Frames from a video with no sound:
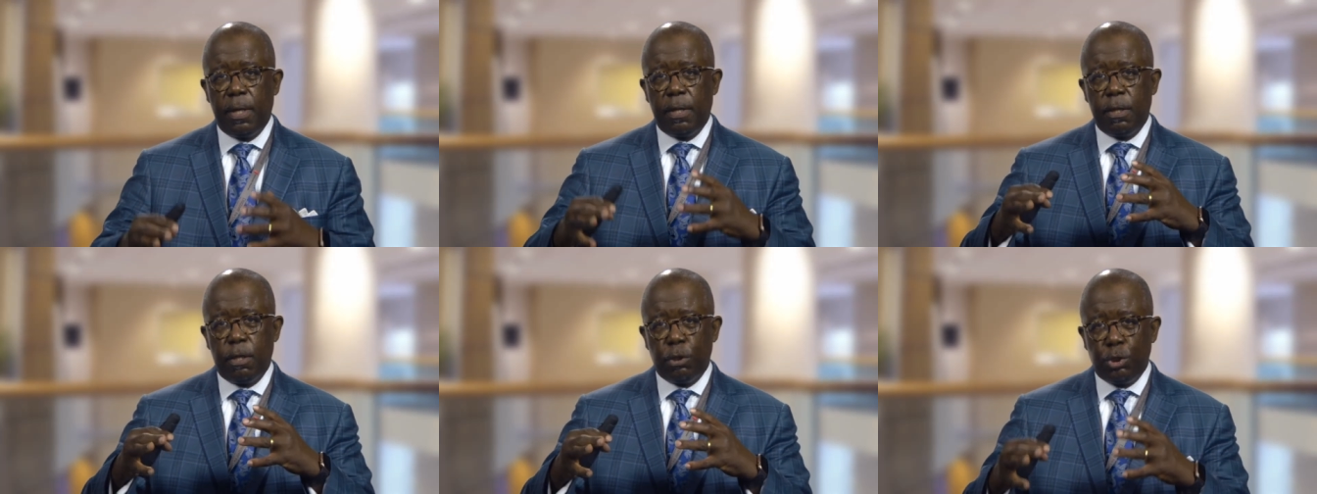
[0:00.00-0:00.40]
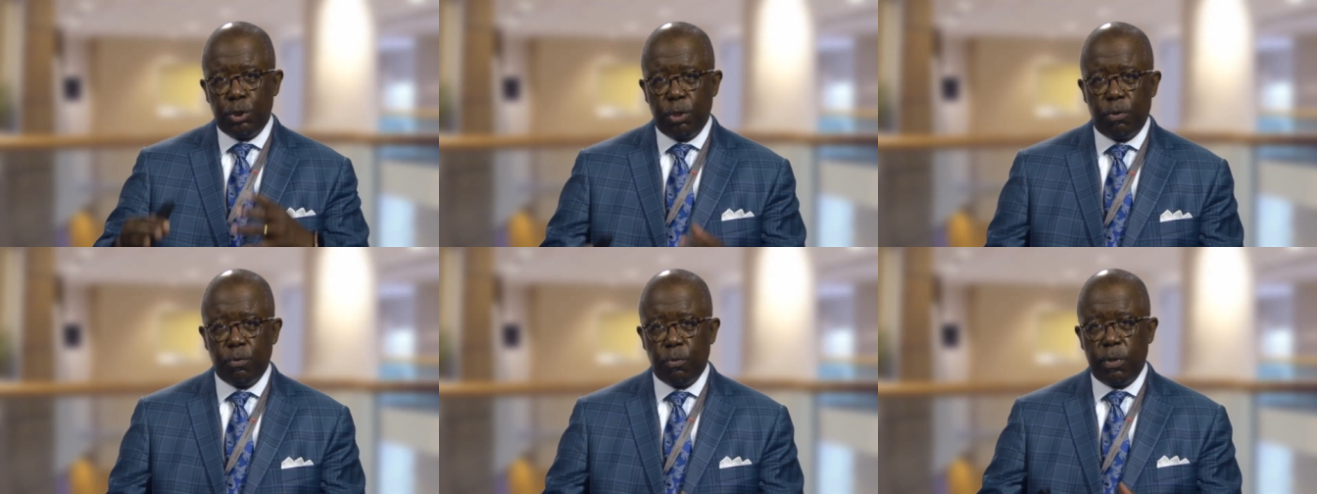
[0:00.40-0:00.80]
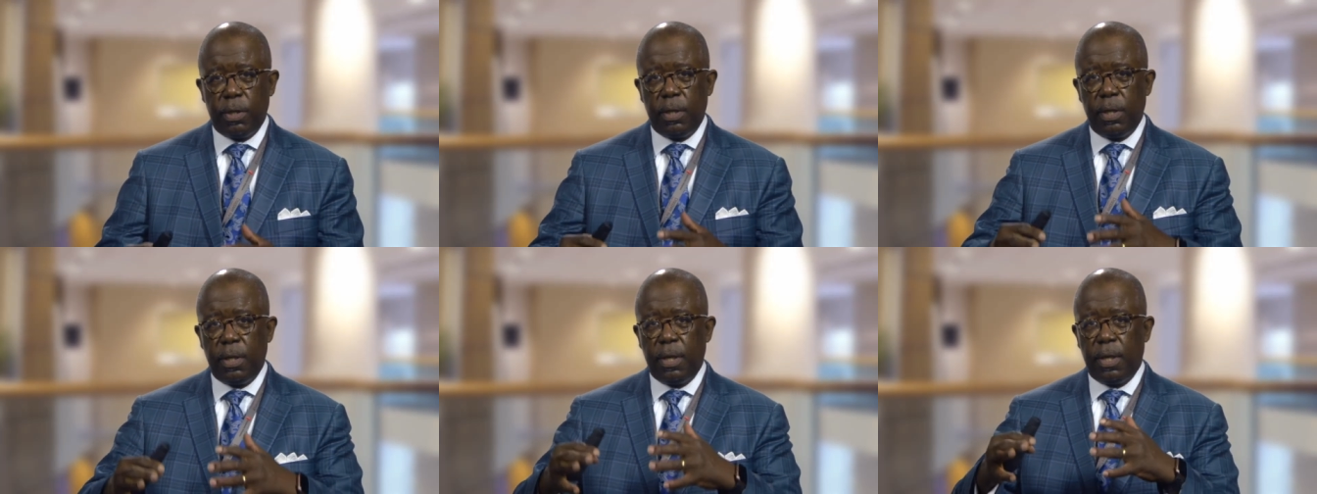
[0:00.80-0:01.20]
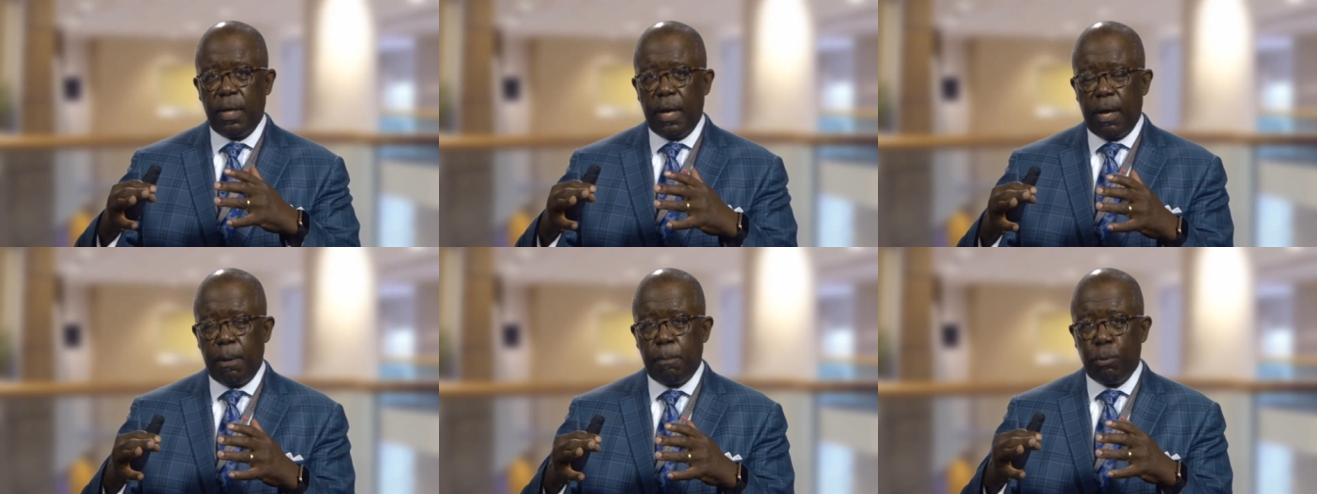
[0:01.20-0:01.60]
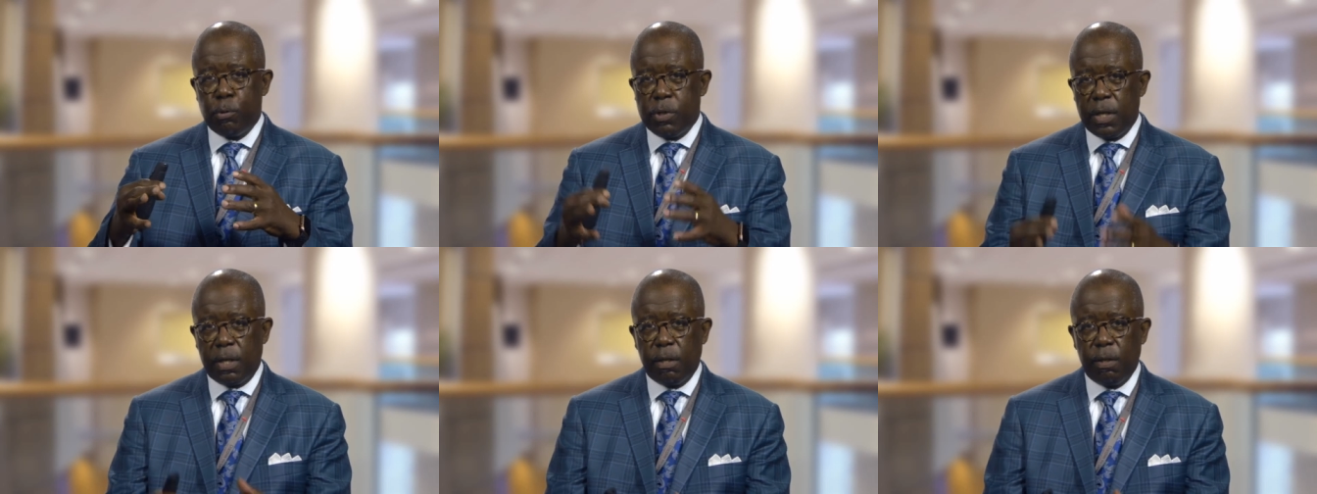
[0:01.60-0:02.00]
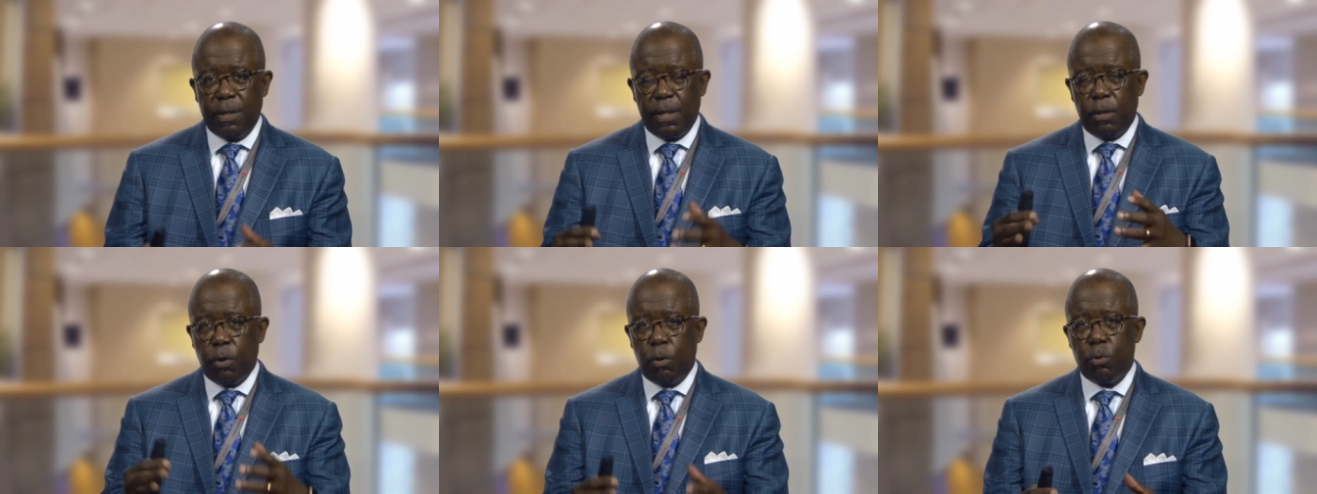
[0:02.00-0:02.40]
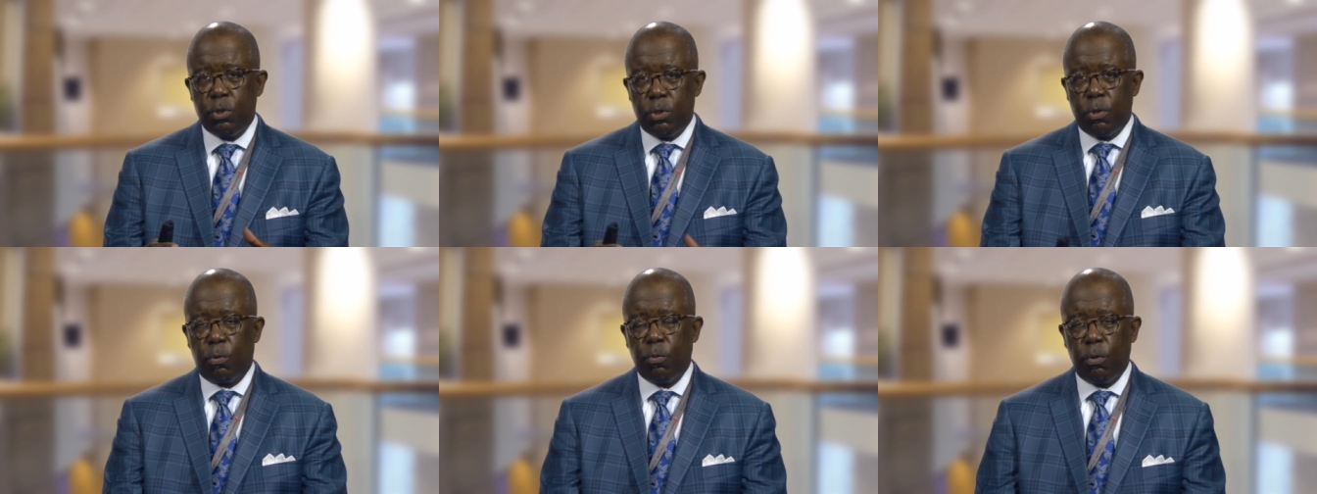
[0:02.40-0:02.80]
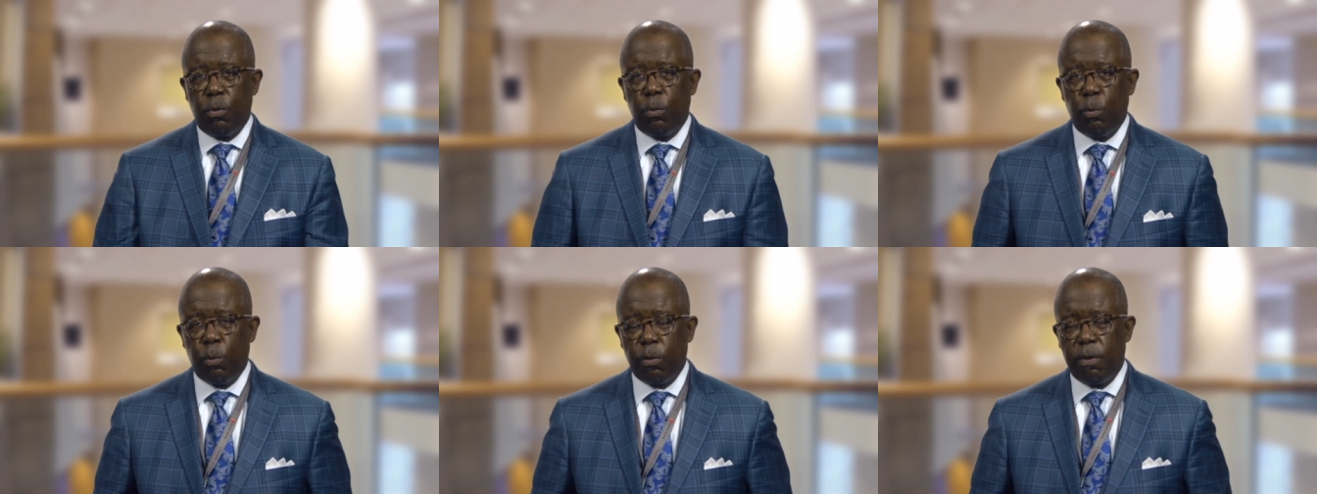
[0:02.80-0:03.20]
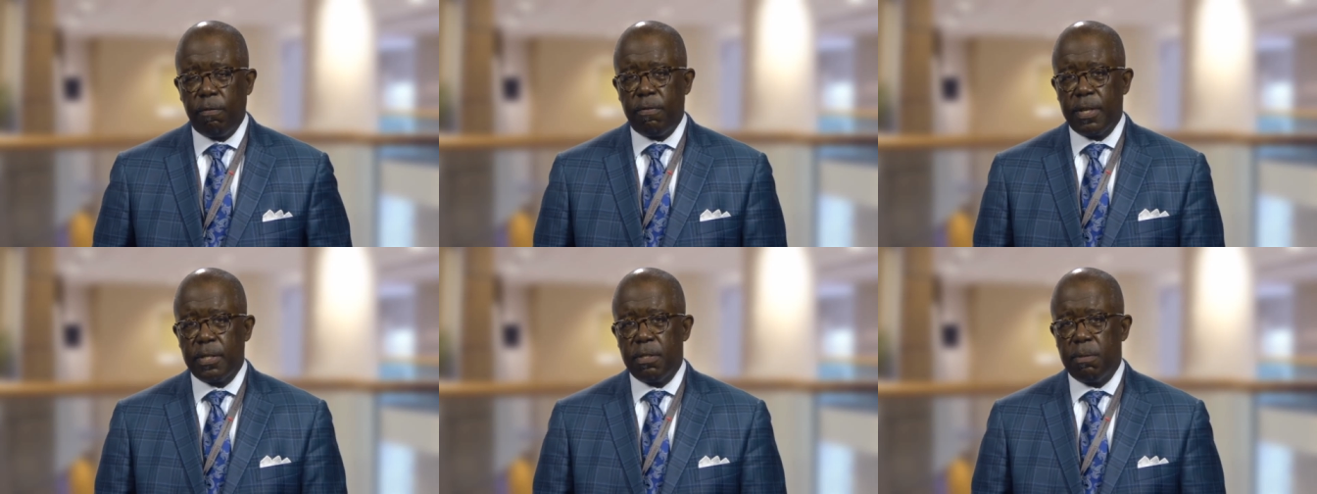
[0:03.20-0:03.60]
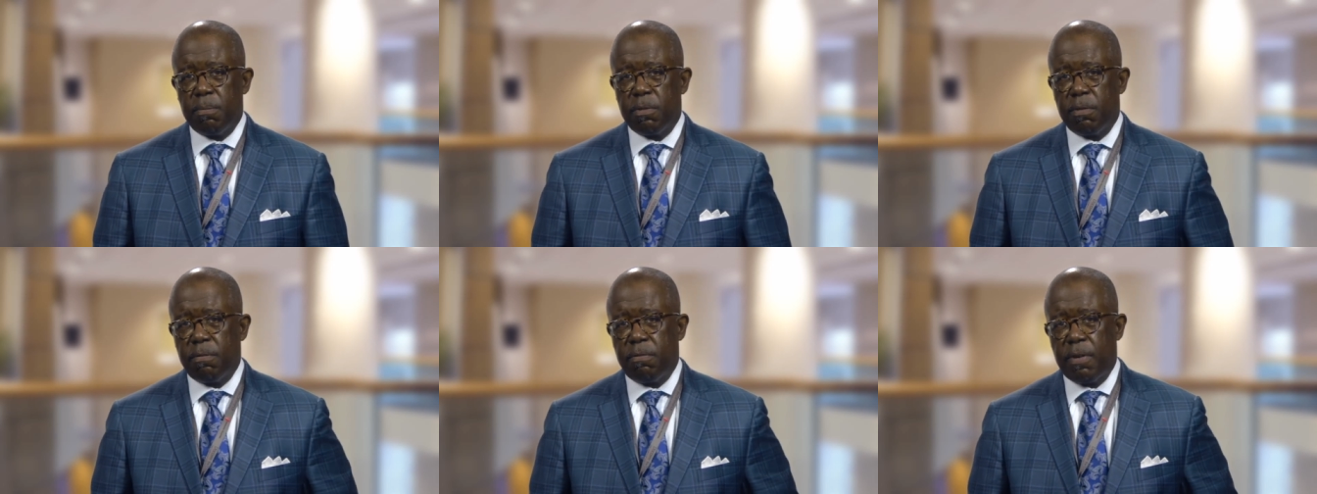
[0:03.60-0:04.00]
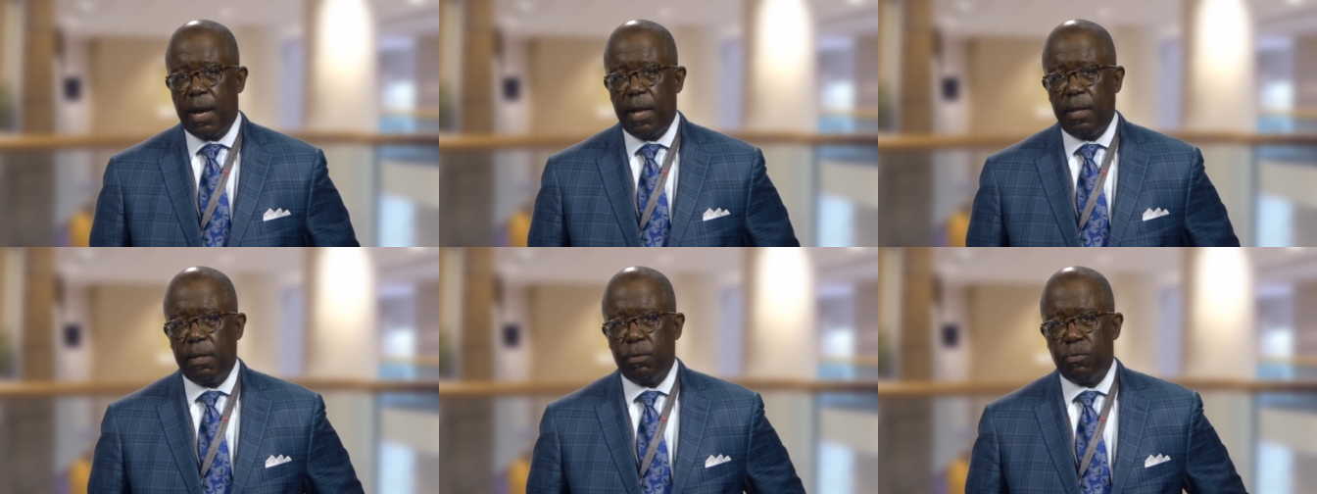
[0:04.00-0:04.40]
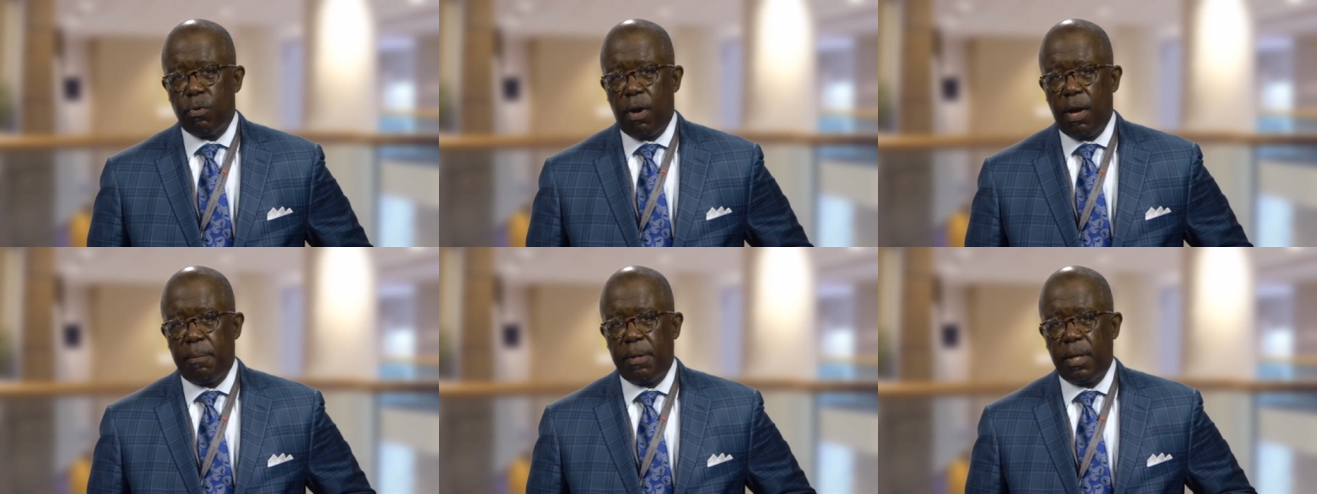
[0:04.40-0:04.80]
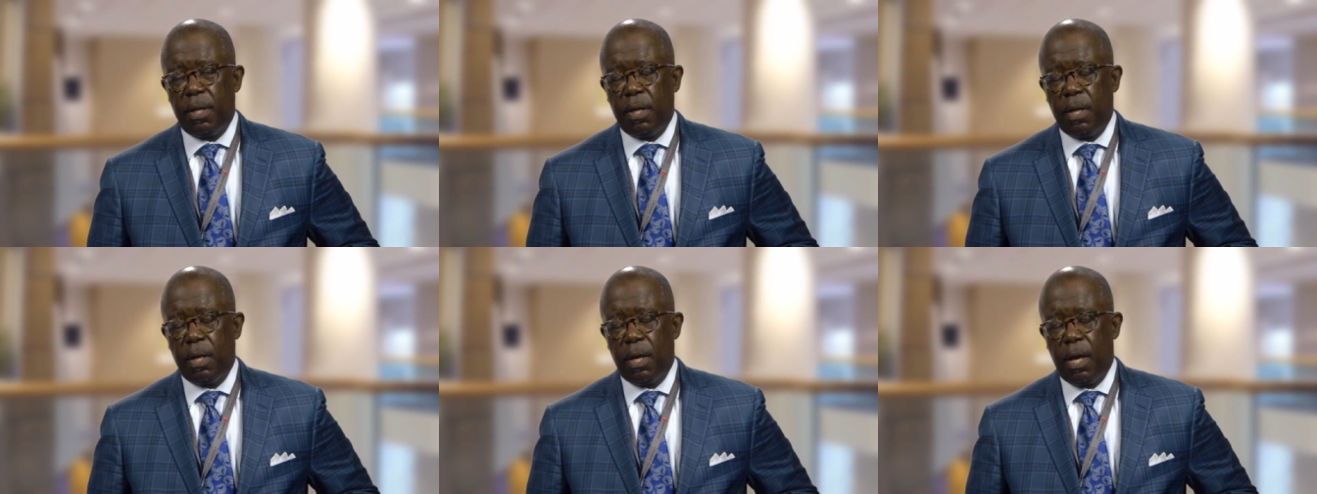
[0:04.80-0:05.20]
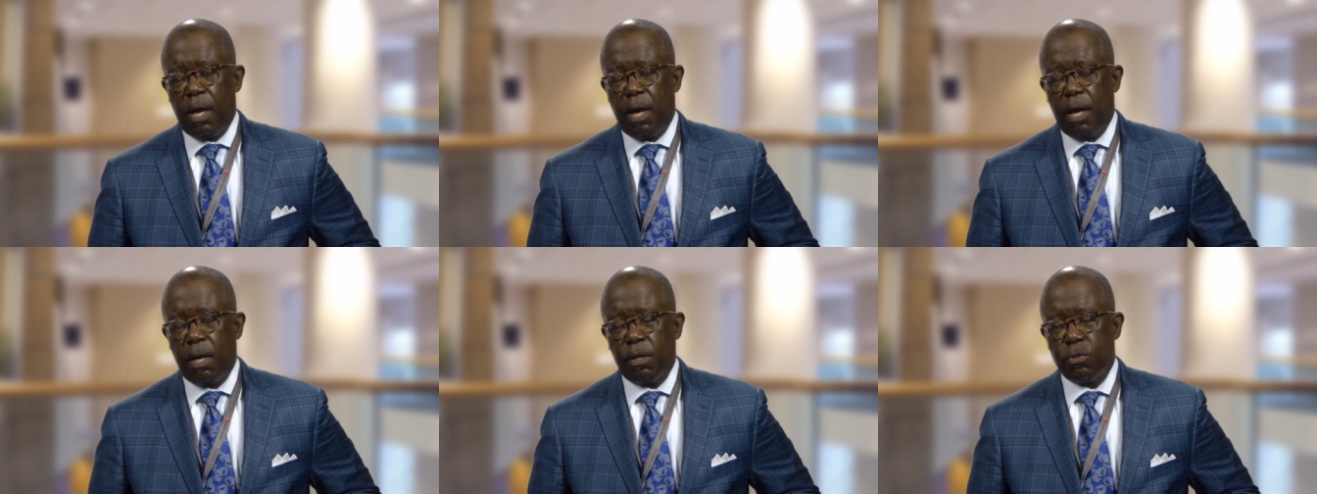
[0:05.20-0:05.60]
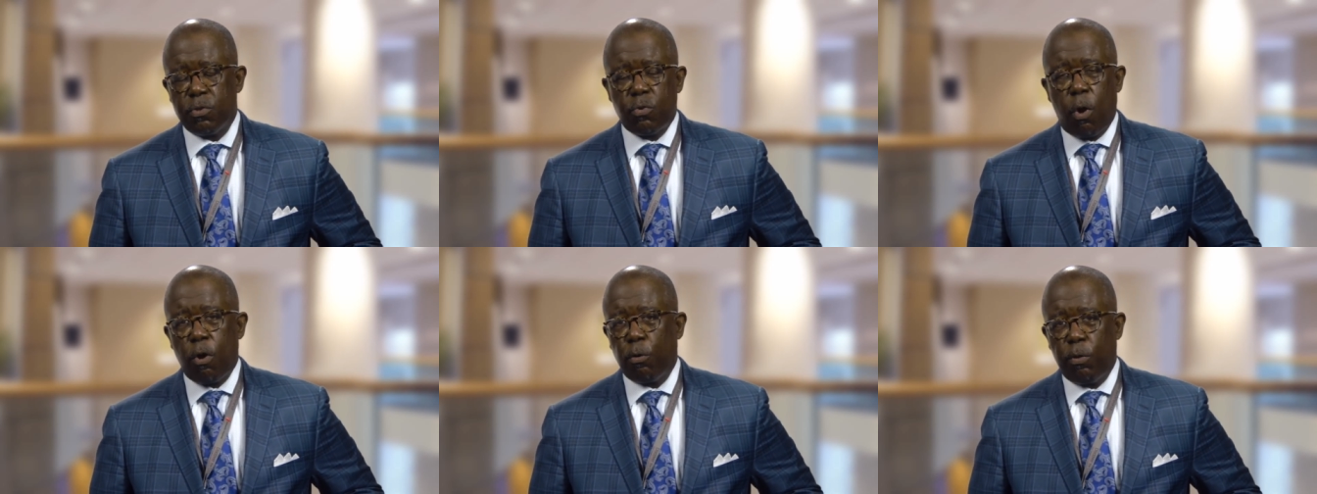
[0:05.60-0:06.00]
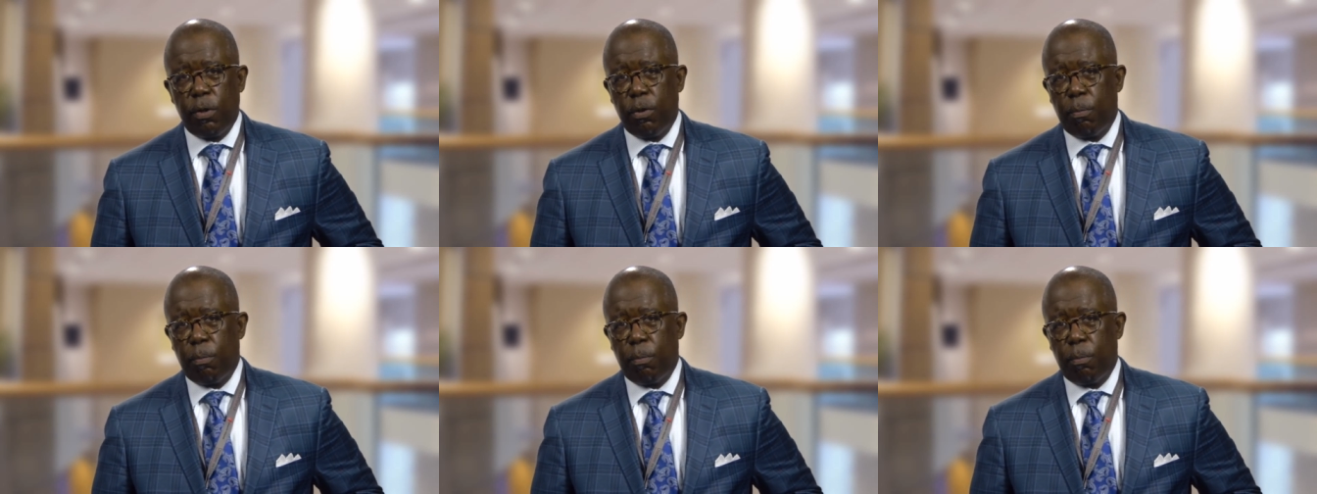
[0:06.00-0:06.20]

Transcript: the children uh, particularly those children who were the victims of violent trauma, uh, stronger in the